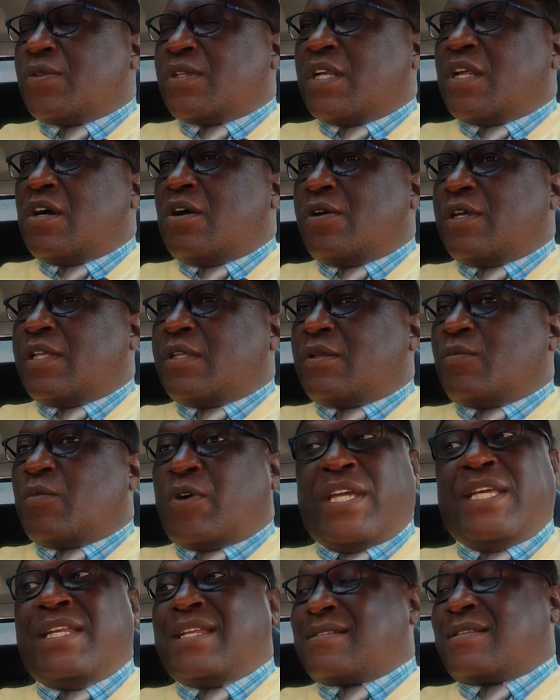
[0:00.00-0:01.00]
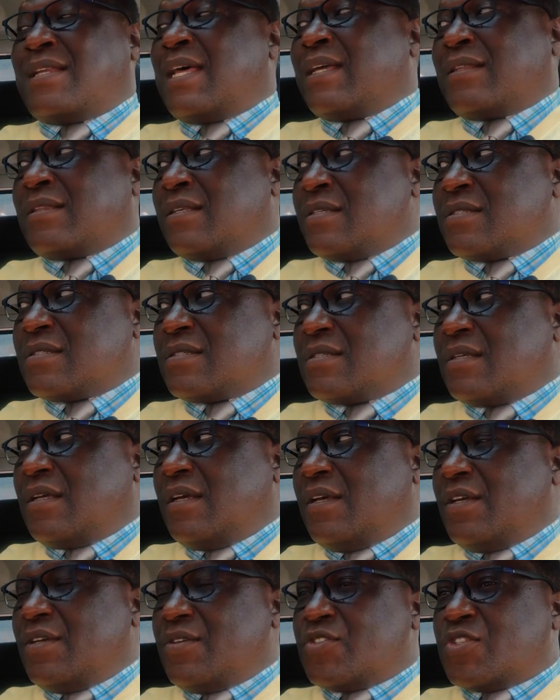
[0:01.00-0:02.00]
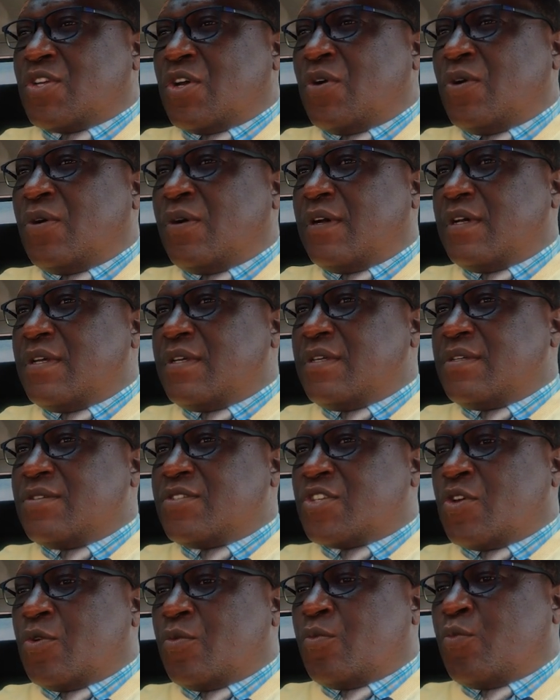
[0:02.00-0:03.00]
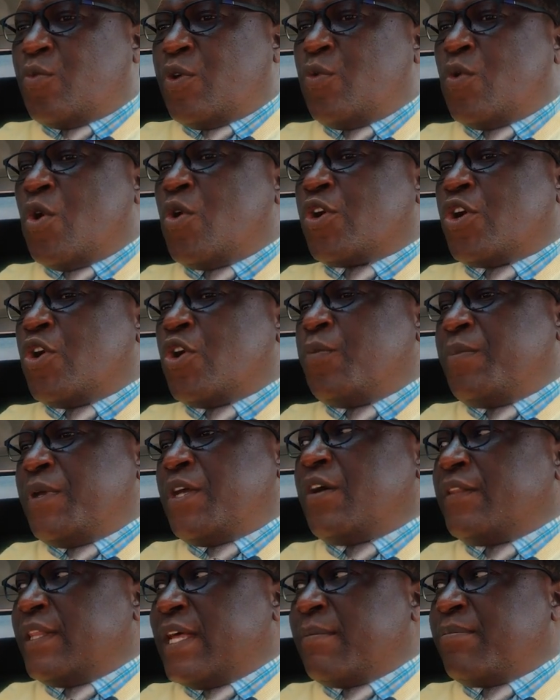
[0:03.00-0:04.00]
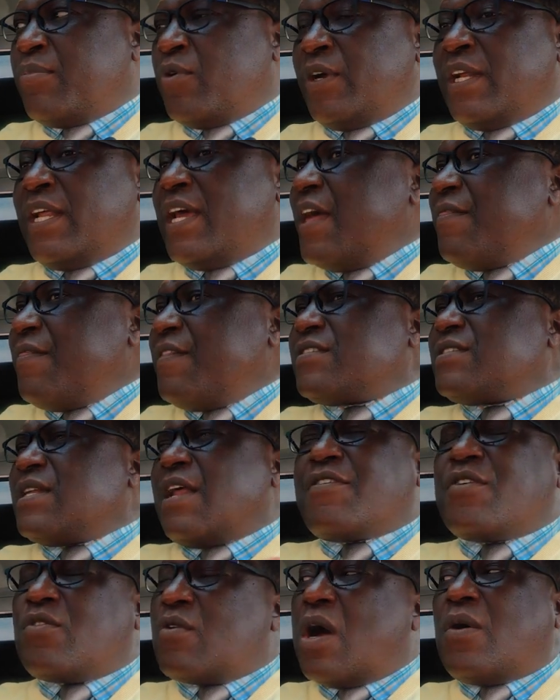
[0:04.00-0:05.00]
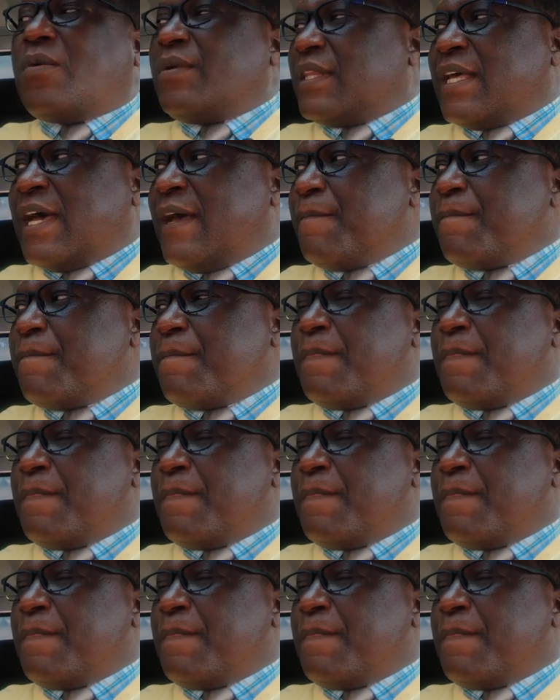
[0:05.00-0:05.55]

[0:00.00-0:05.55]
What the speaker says: that, oh, well, he doesn't like this. So we won't go beyond that point. And there's nothing wrong with that.